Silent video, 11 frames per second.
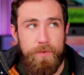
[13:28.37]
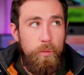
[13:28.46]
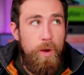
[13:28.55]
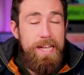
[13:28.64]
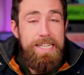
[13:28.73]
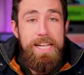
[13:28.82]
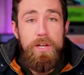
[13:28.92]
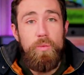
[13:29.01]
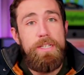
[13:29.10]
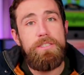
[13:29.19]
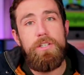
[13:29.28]
Why take a
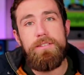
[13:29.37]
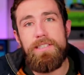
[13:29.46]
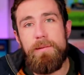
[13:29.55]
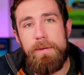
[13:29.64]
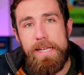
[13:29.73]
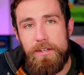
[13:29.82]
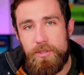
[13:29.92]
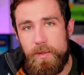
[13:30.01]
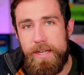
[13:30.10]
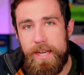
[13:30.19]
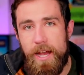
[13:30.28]
risk on somebody
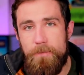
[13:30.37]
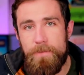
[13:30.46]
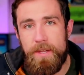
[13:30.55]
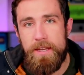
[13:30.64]
else right now?